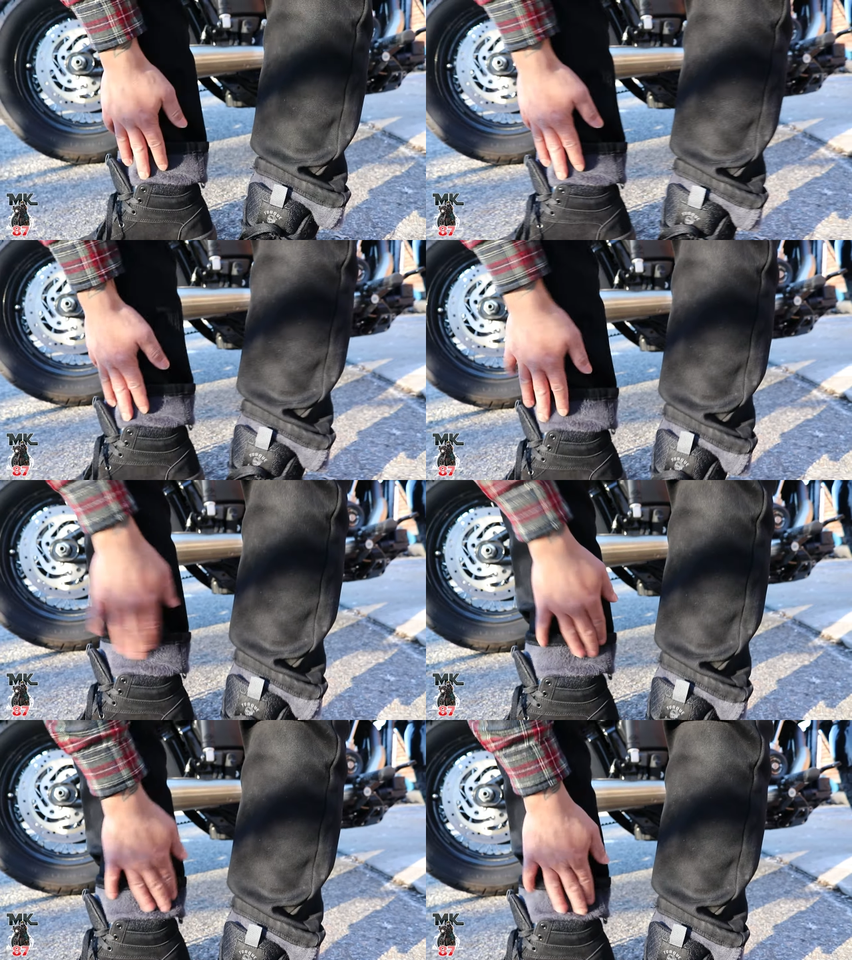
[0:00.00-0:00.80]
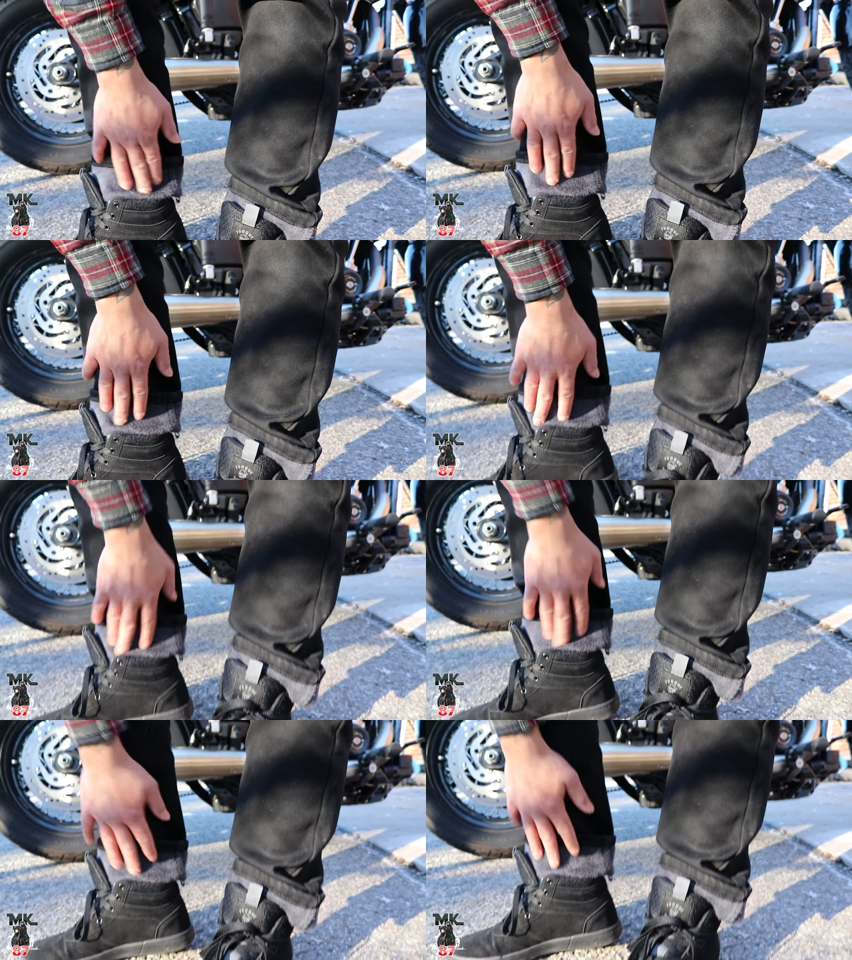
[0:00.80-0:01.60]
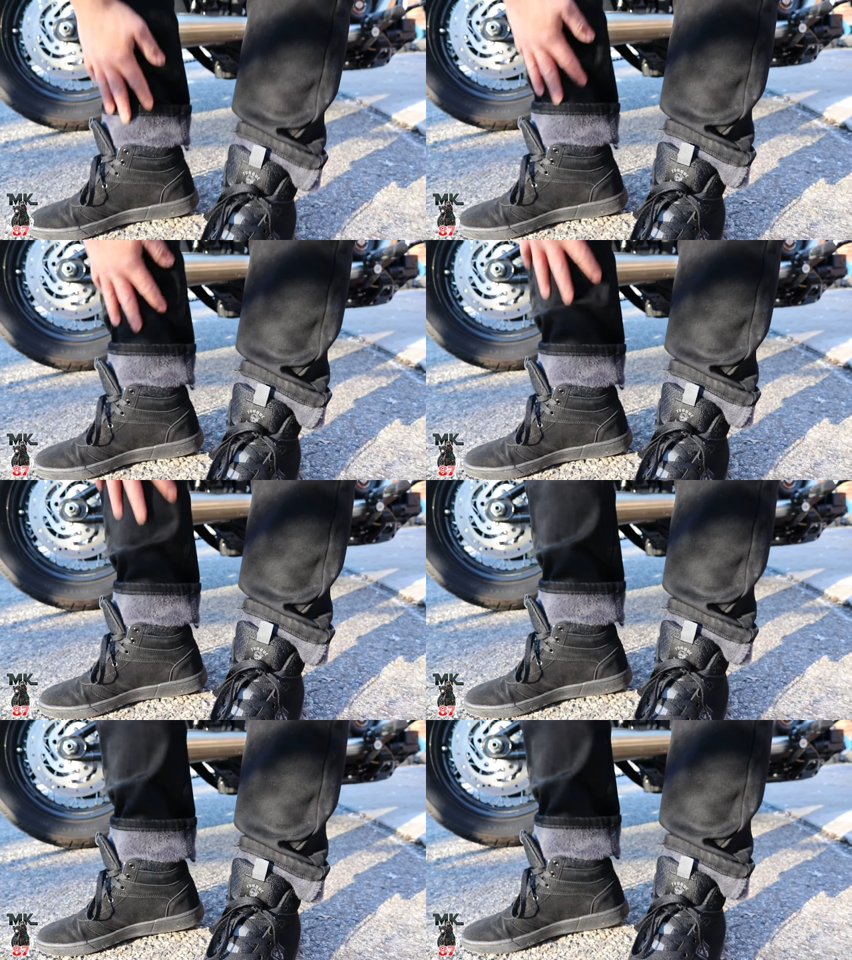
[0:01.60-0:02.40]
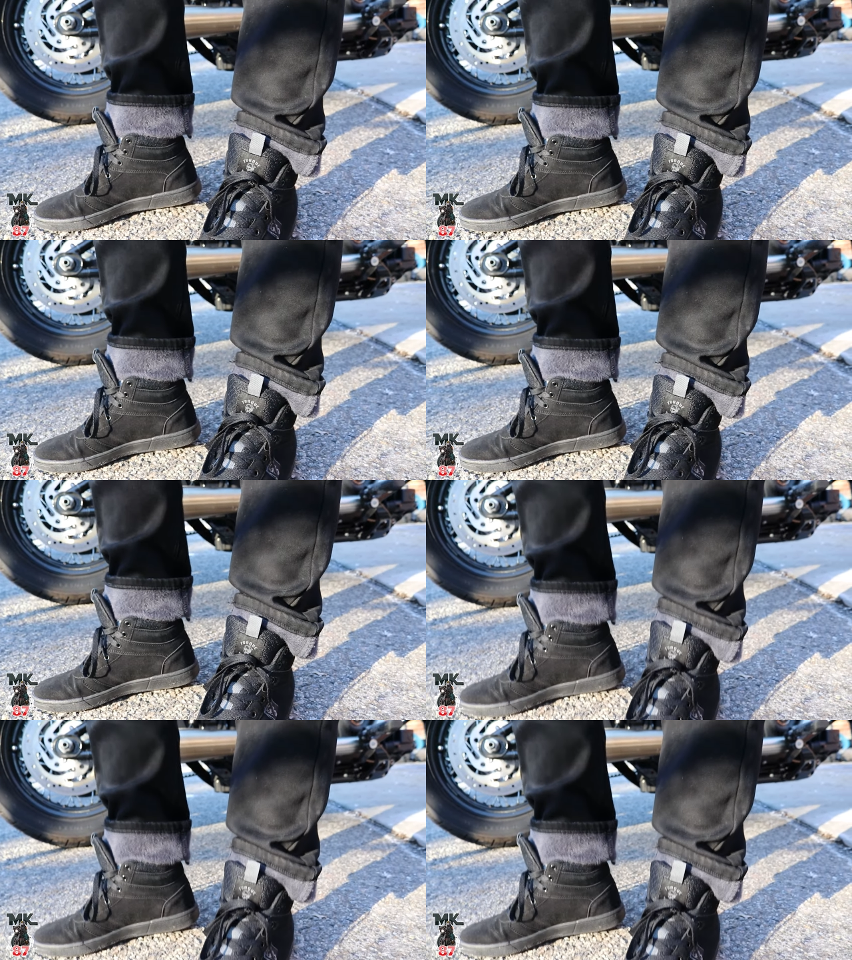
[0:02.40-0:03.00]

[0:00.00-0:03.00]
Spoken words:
[unreadable: no face in view]